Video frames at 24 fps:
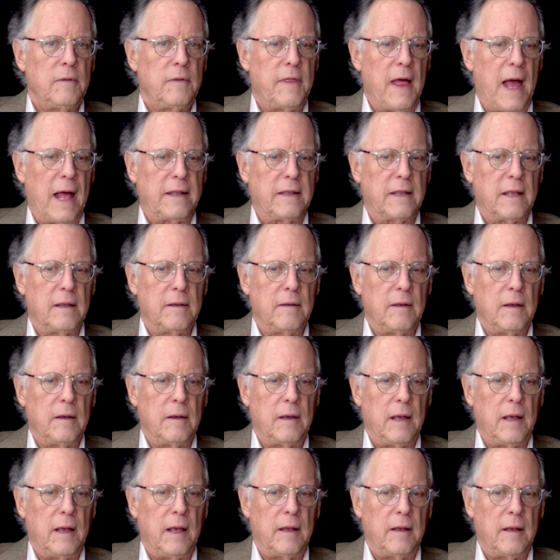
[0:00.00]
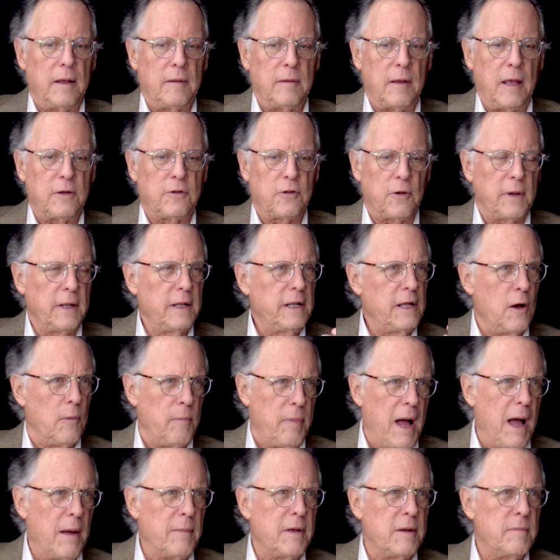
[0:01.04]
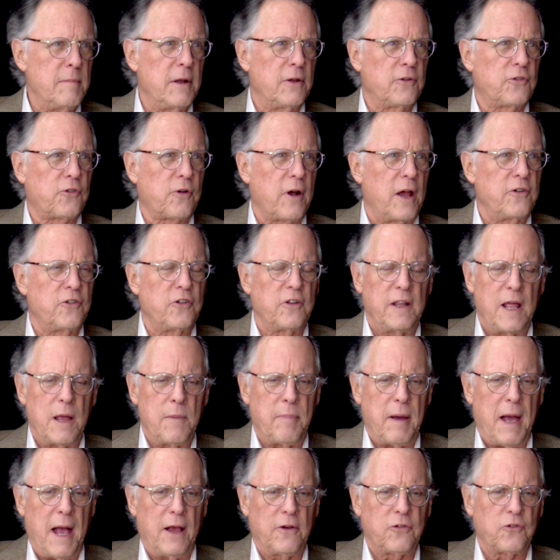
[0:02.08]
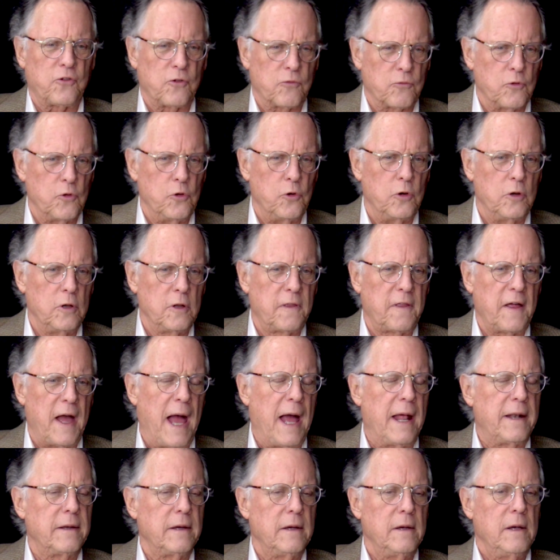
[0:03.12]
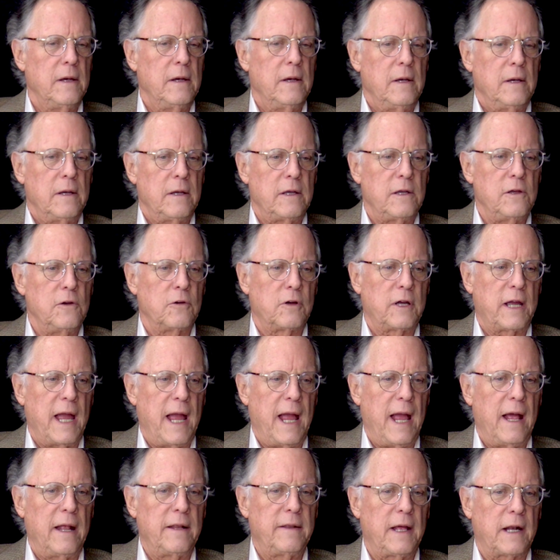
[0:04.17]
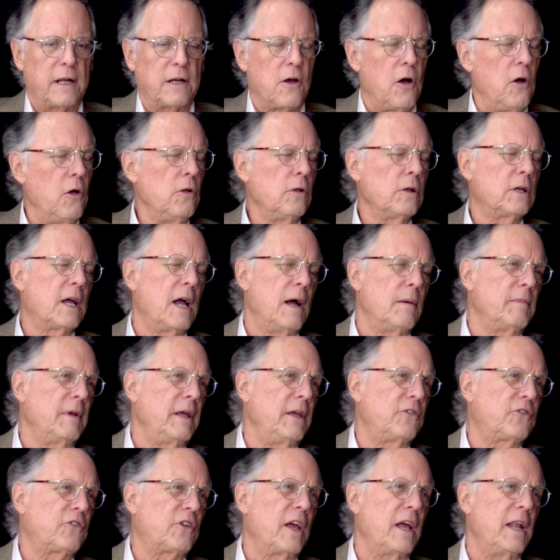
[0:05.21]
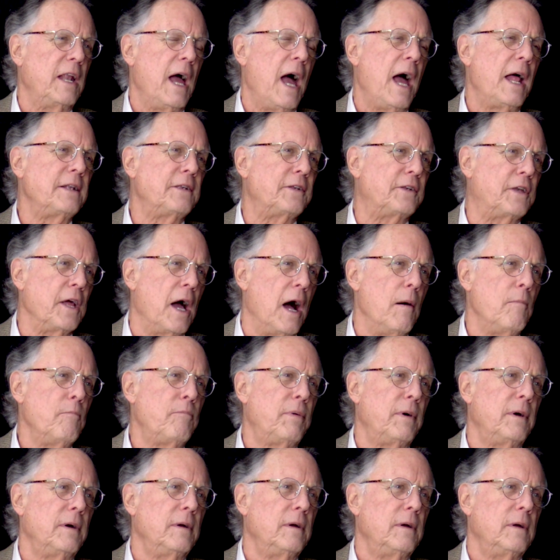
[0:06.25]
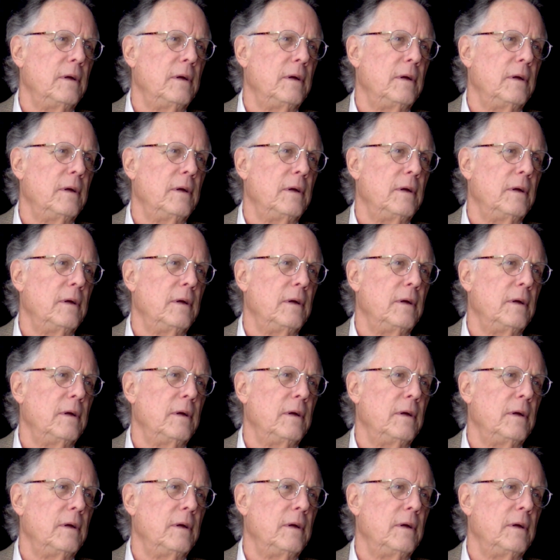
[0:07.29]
that uh, during the Obama administration, they passed a rule that you can't, that coal companies cannot dump